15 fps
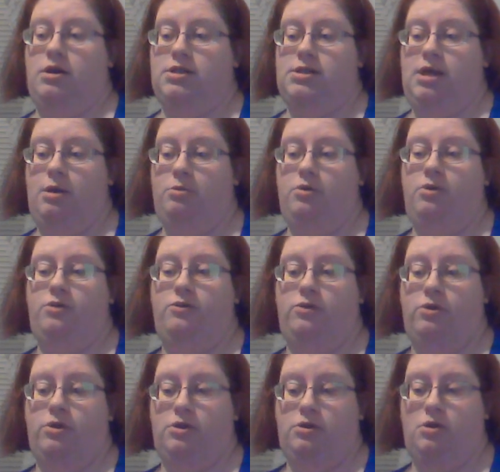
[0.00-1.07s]
sampler
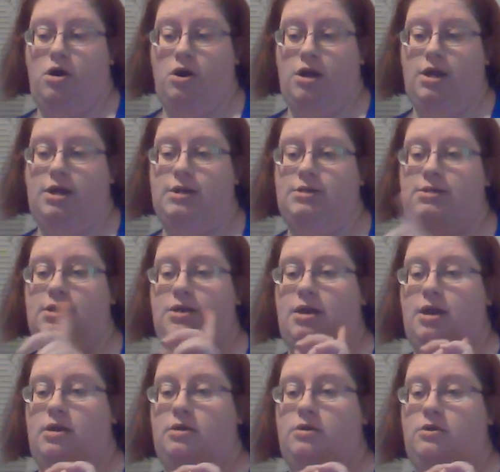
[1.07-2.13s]
for the Guardians and
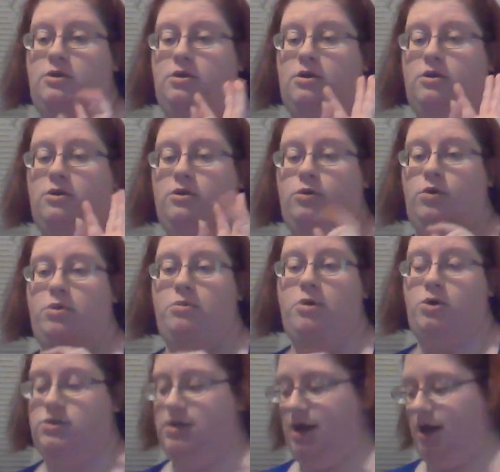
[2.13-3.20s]
then the
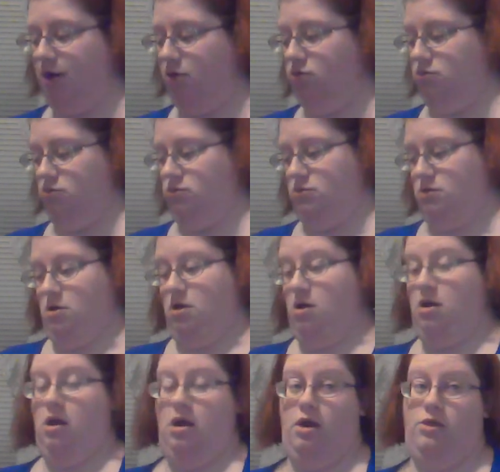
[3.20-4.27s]
3-mo sale.
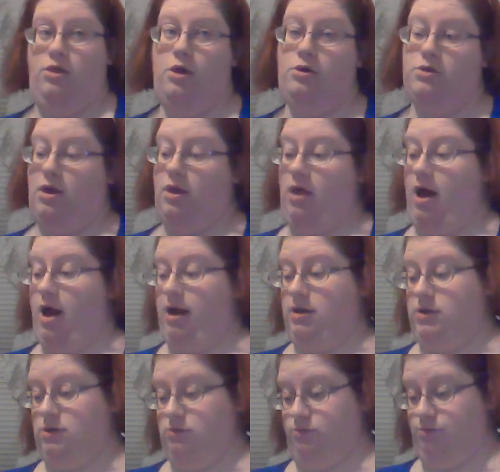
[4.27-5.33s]
And those I
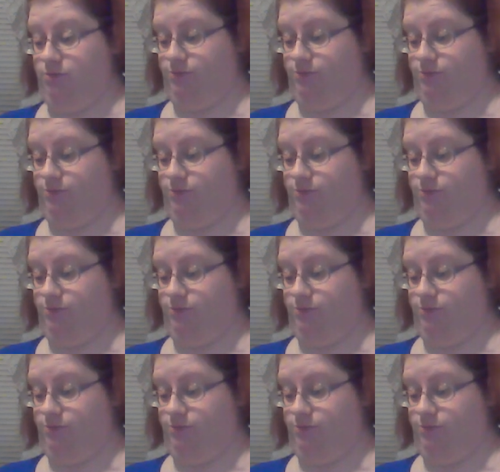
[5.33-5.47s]
liked.